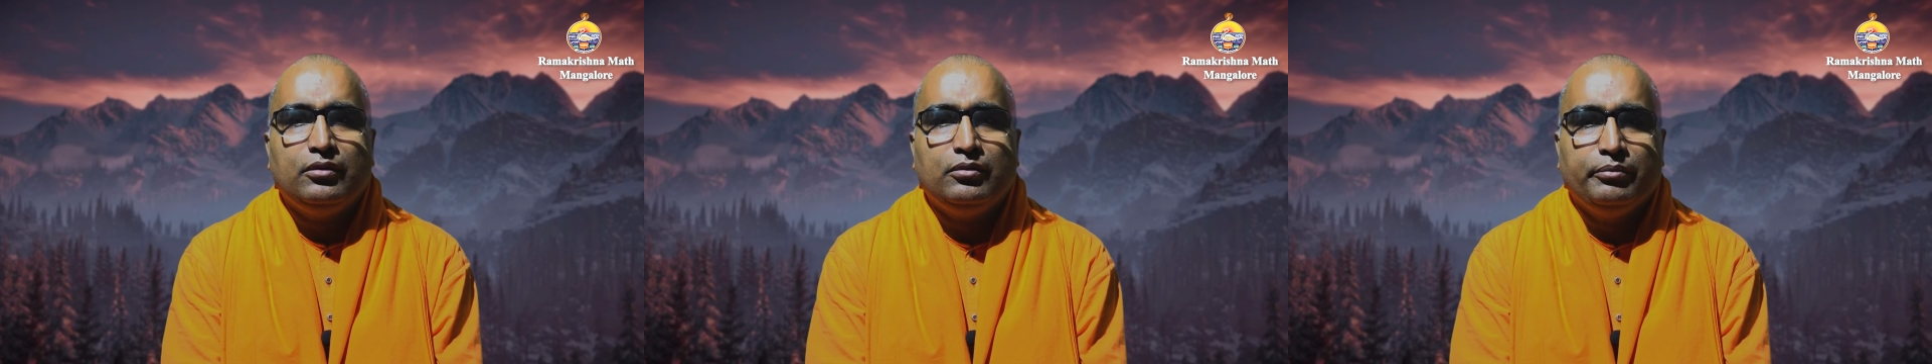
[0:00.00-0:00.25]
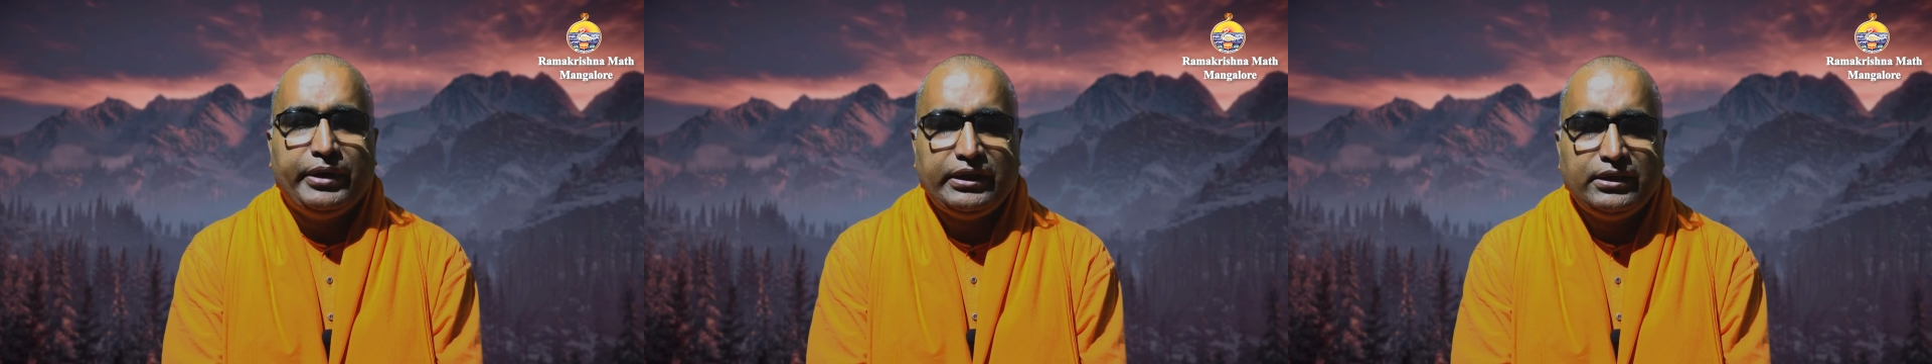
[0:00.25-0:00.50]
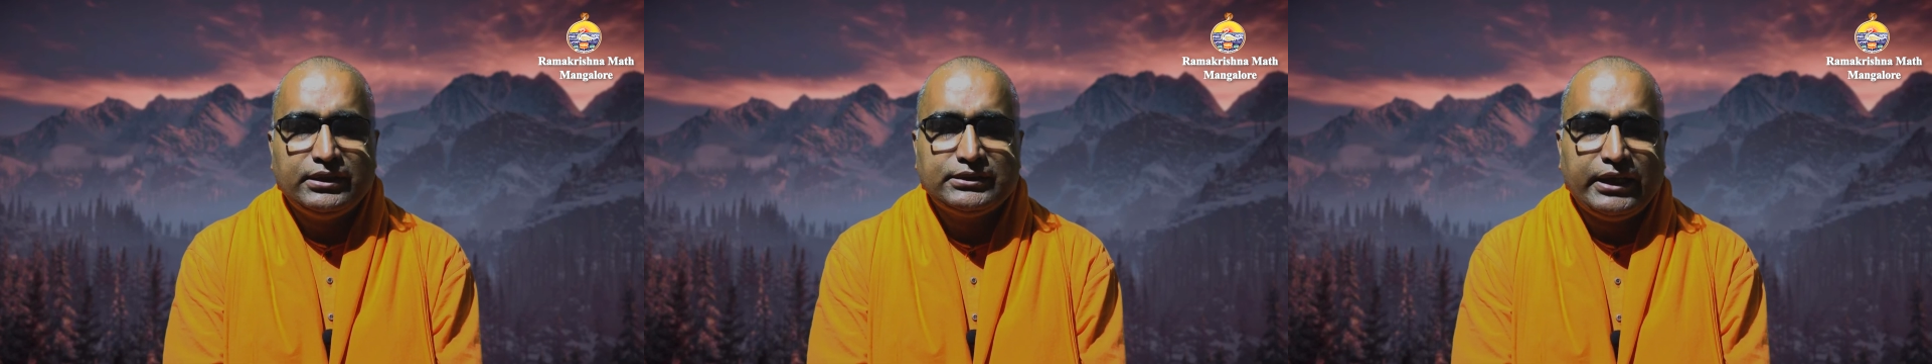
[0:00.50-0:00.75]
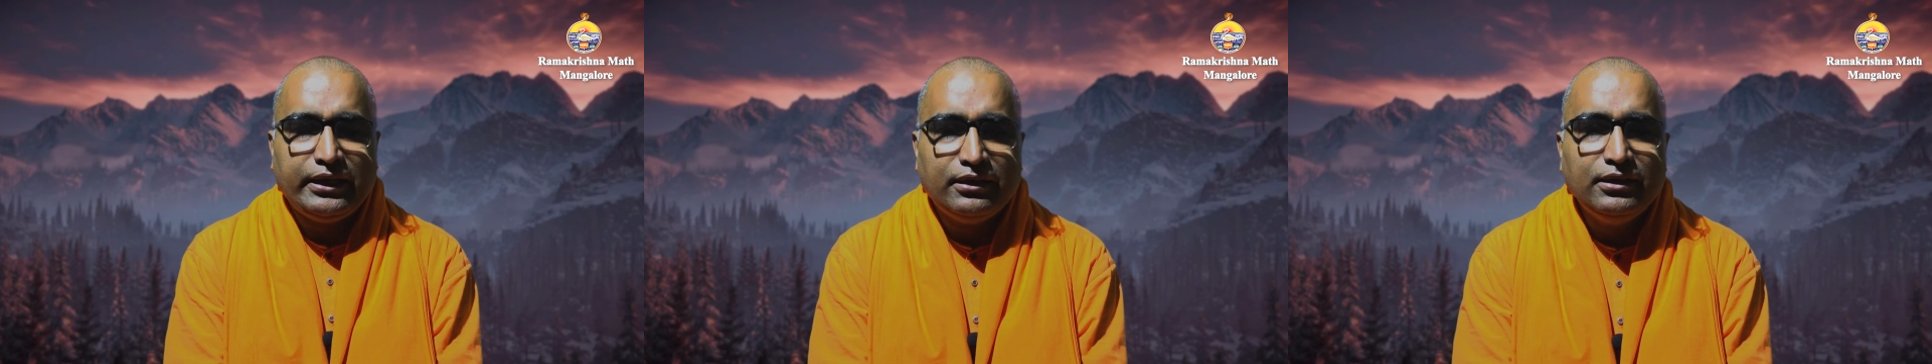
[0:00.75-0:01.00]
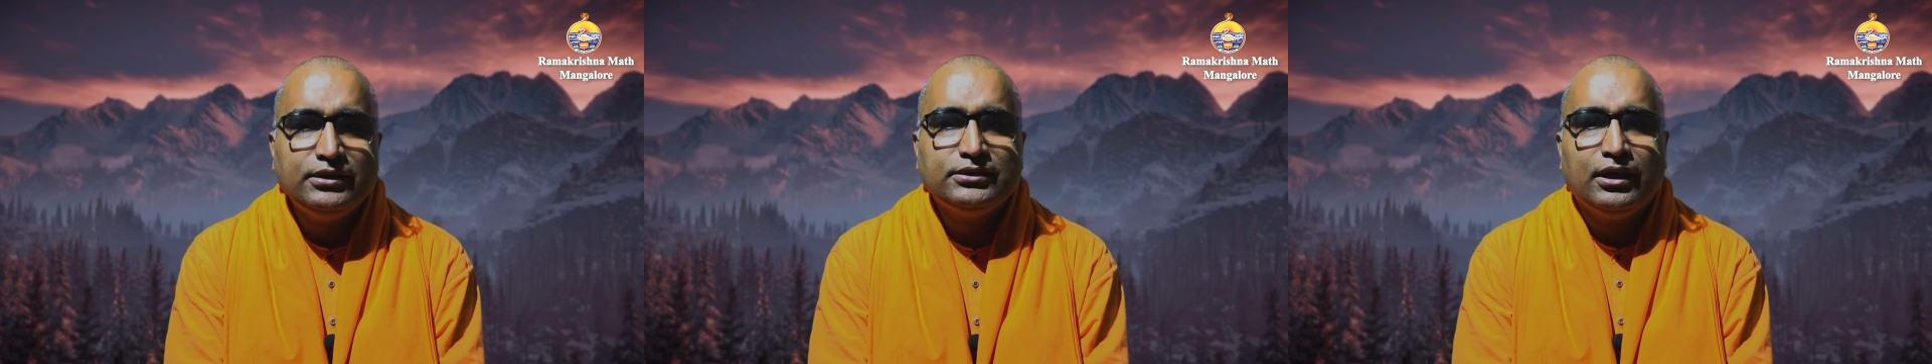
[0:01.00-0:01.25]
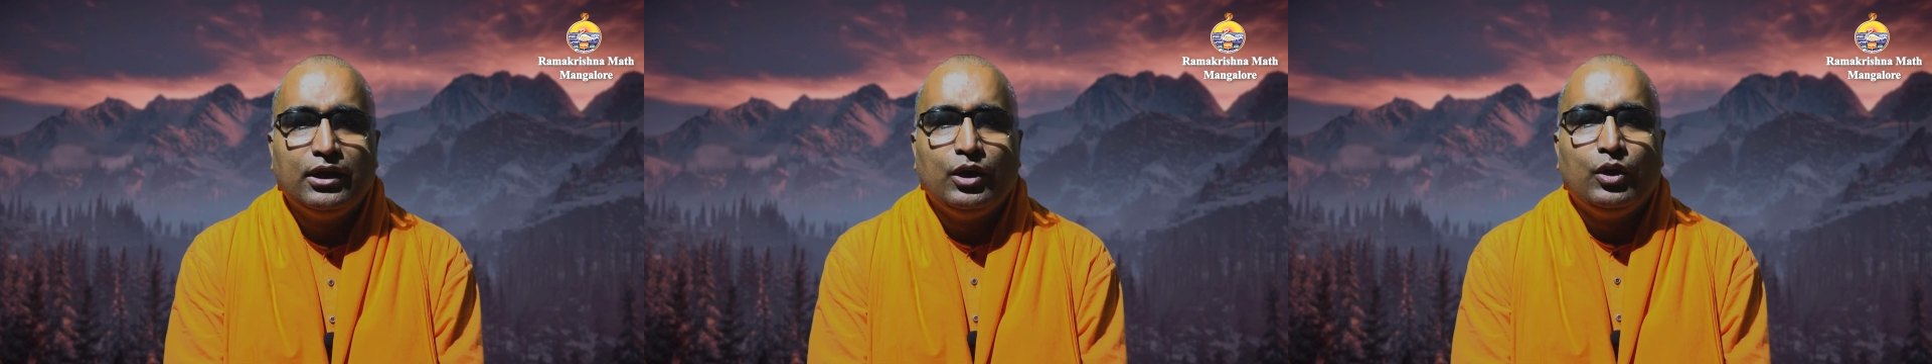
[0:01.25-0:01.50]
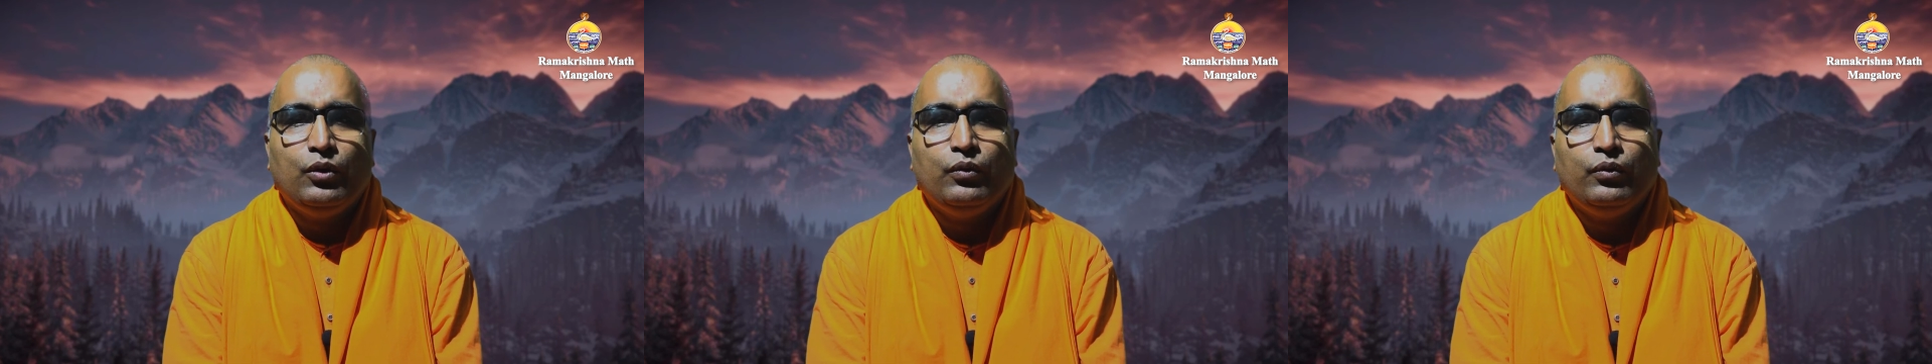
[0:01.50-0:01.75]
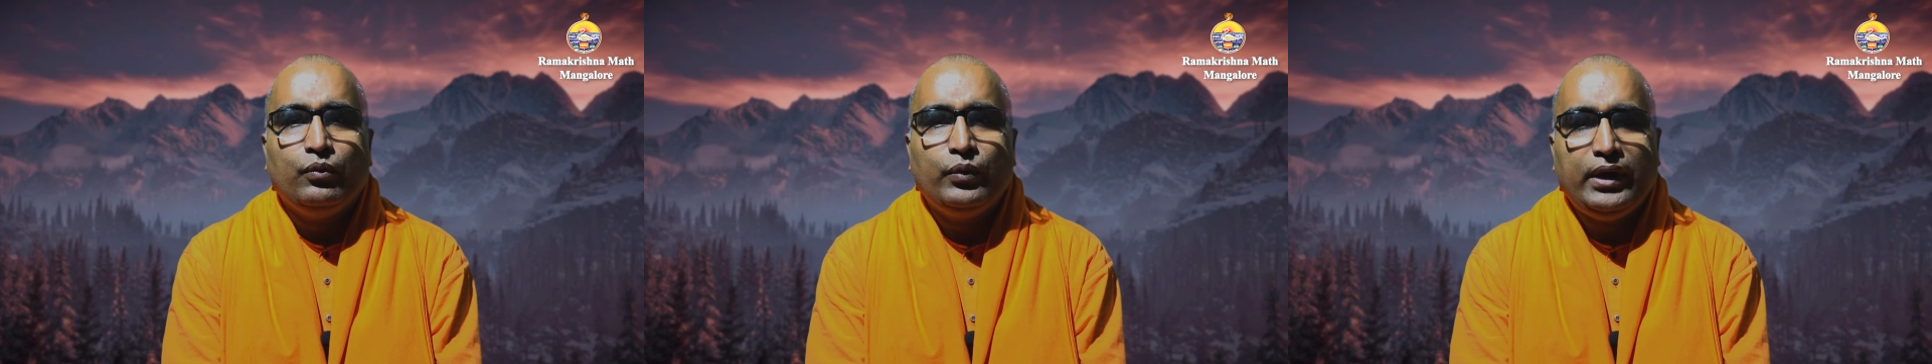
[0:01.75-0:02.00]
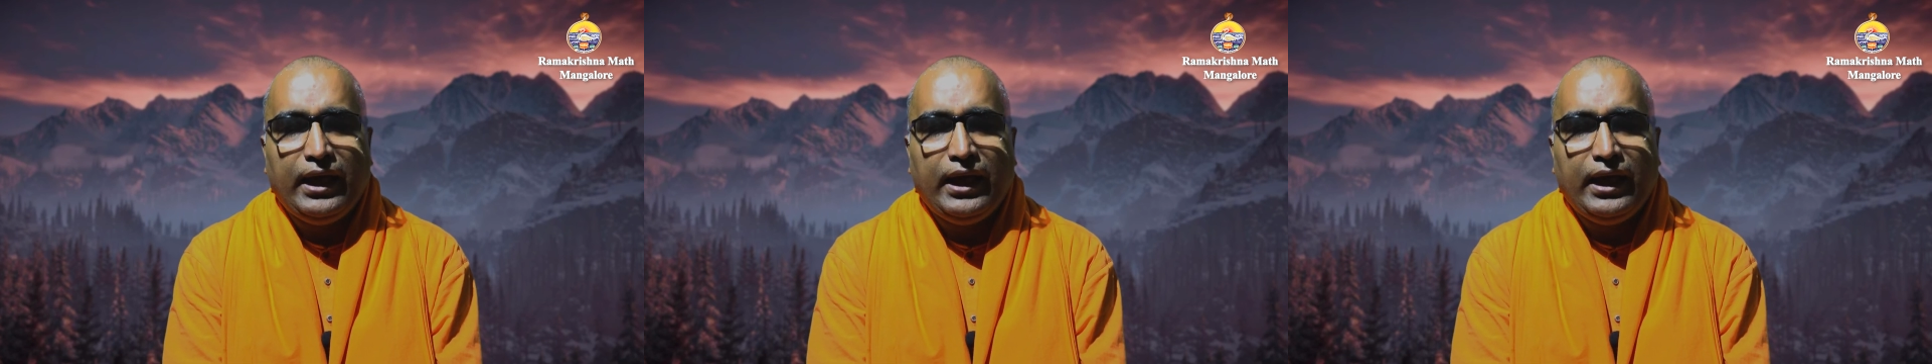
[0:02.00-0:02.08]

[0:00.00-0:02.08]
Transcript: breathing cycles will